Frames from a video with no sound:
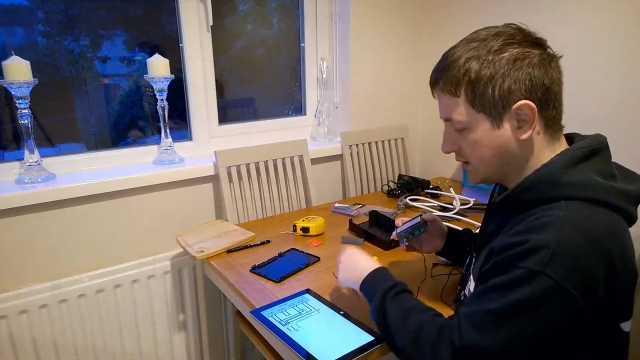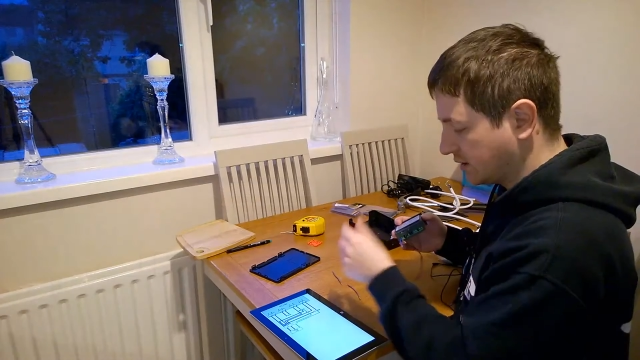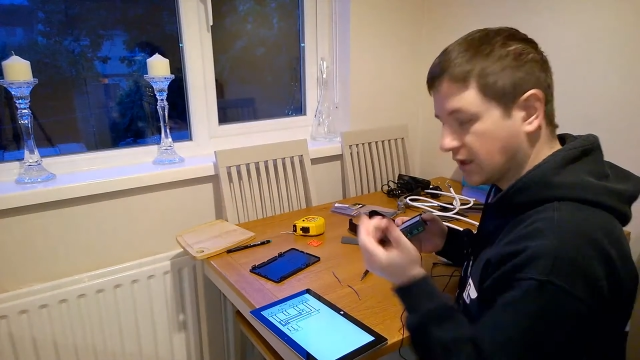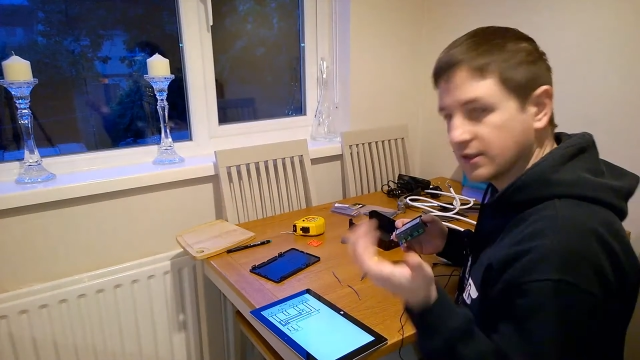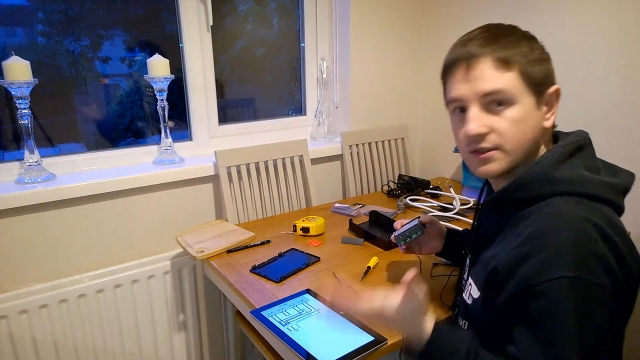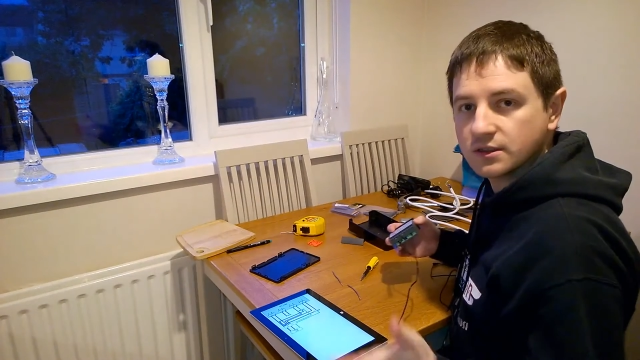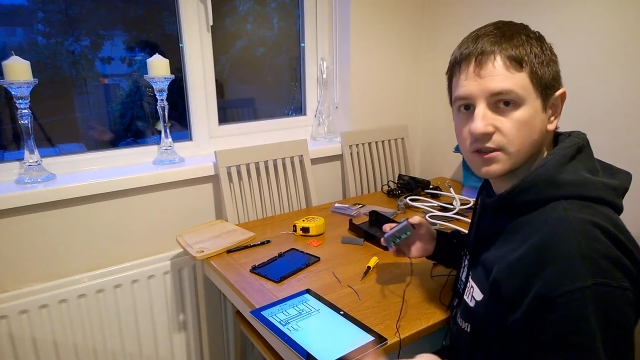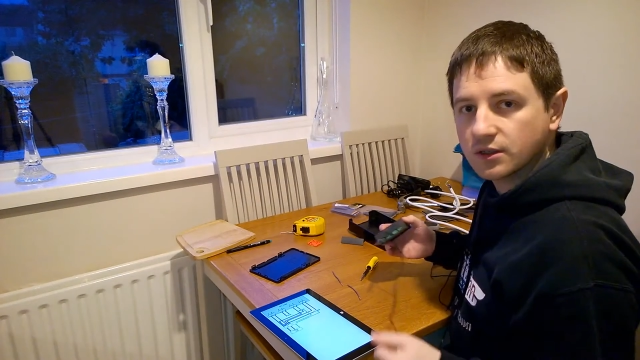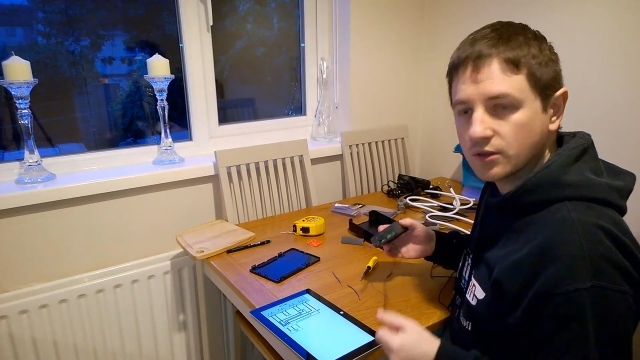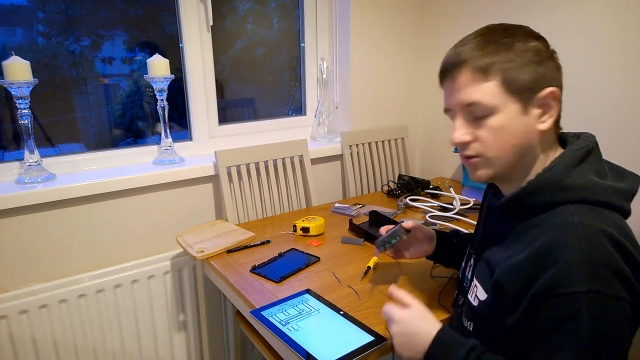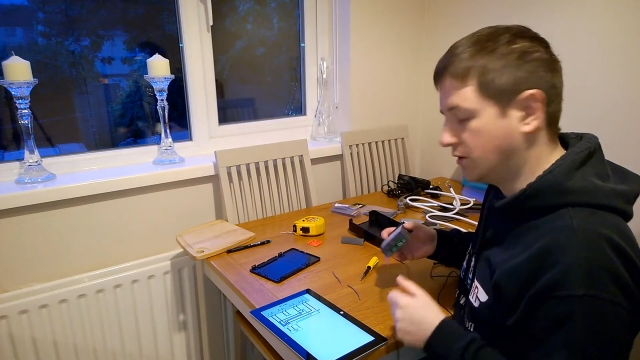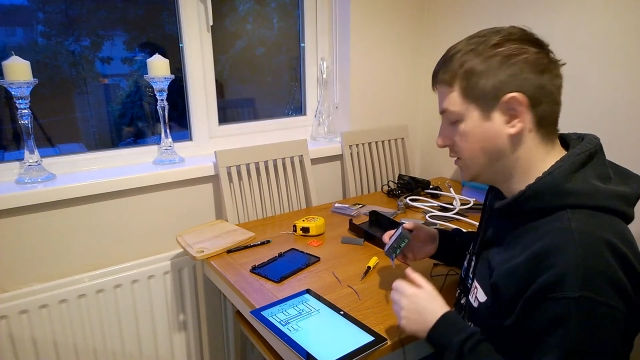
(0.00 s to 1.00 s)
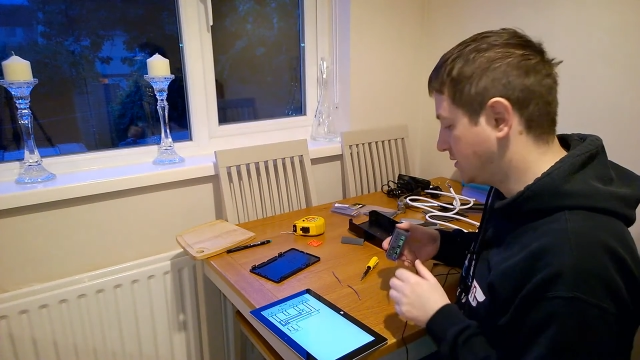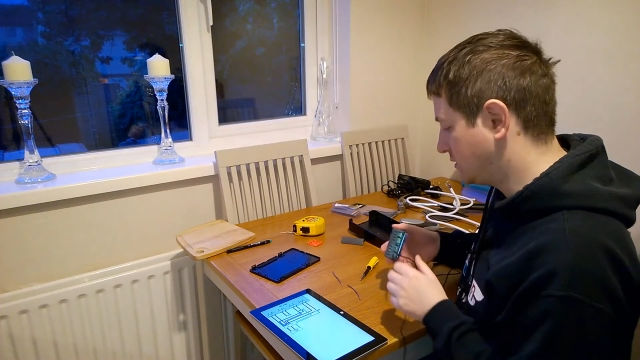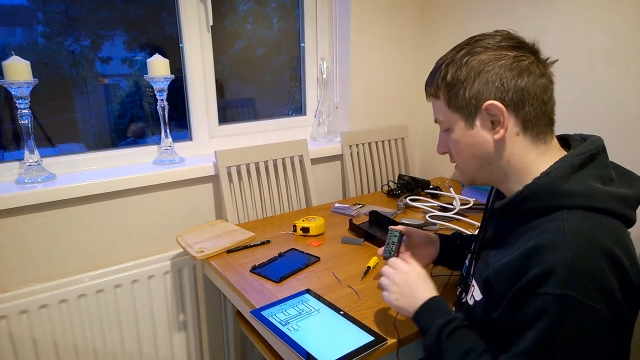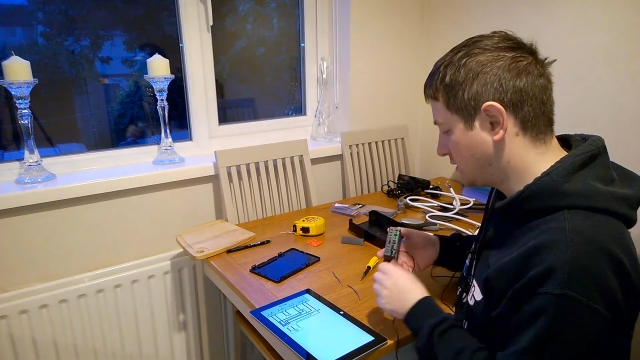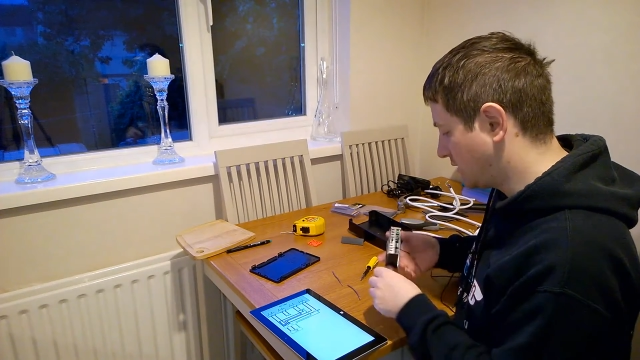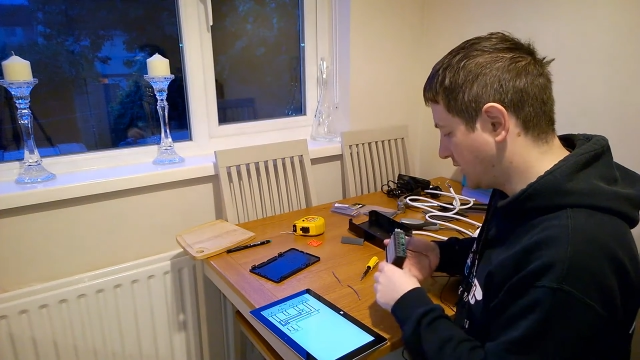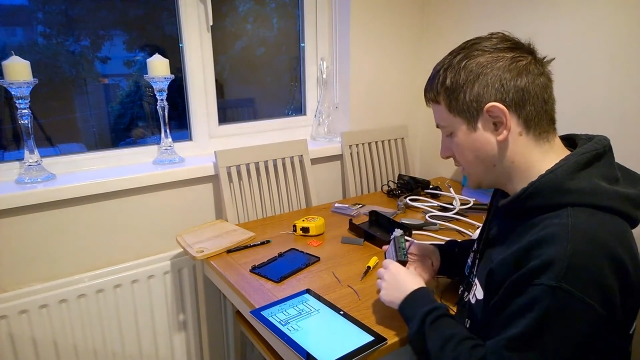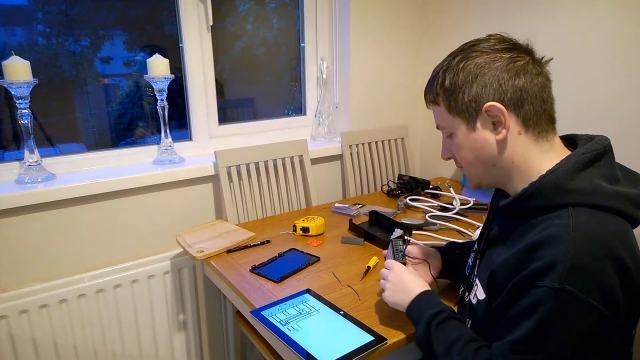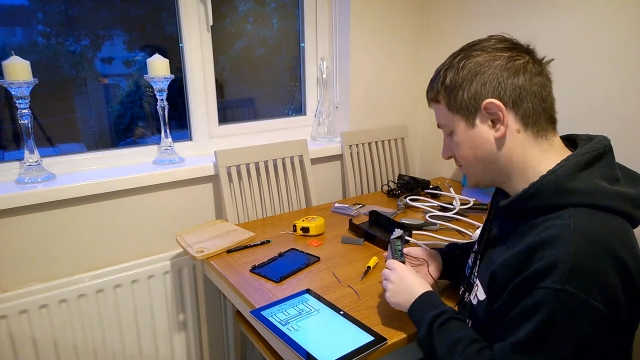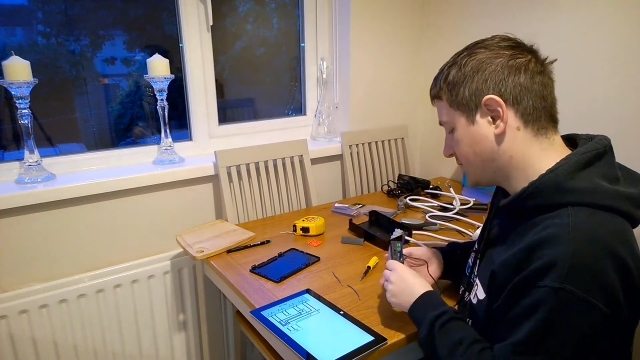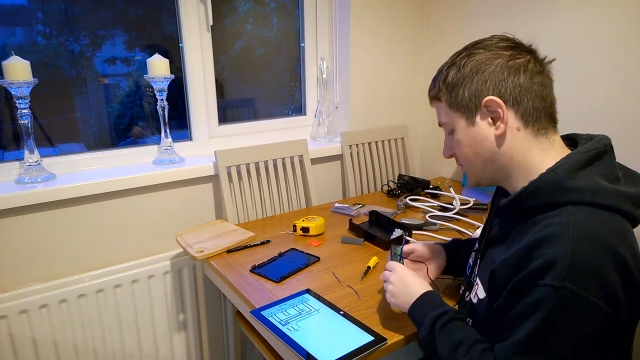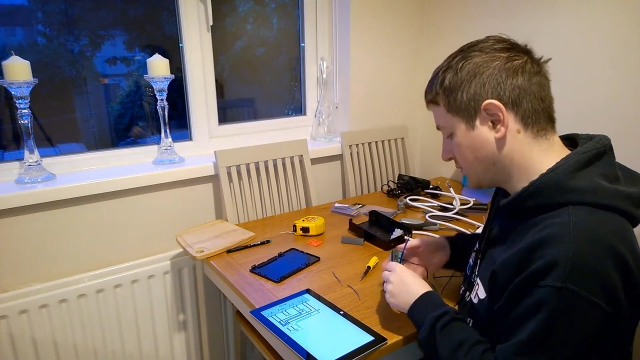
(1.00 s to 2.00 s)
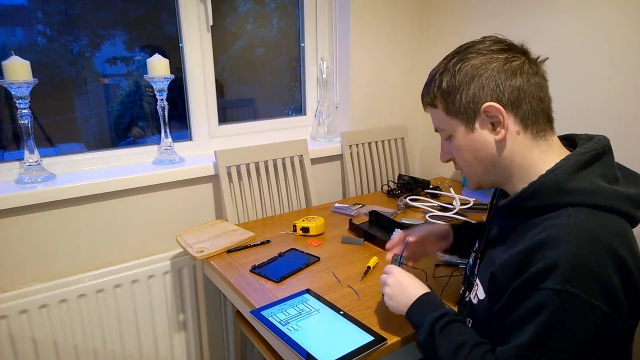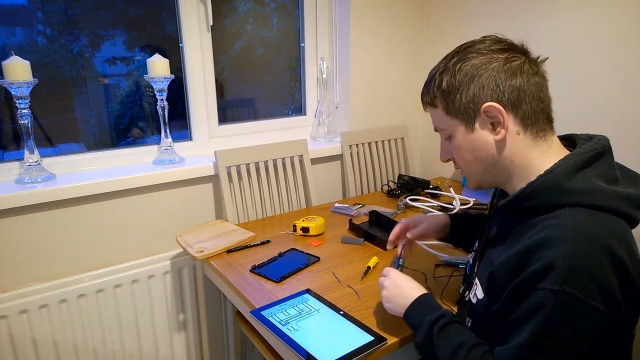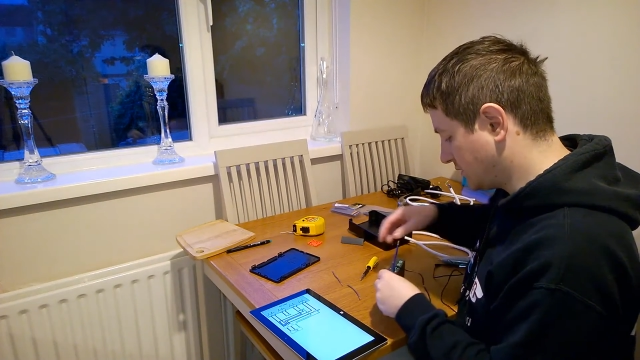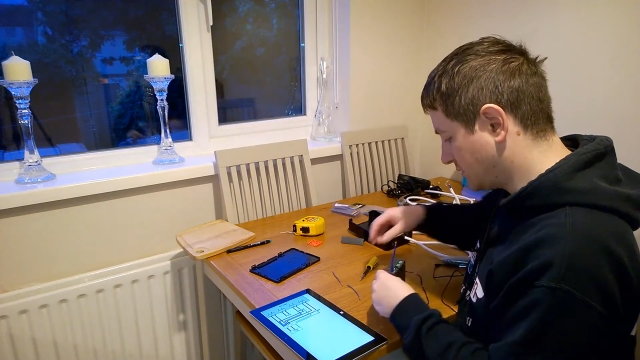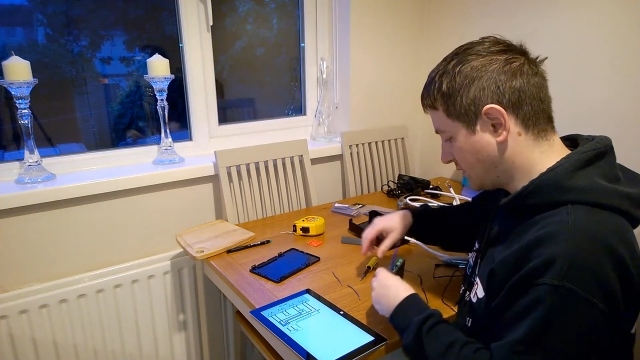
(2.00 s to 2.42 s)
the hot and cold sources,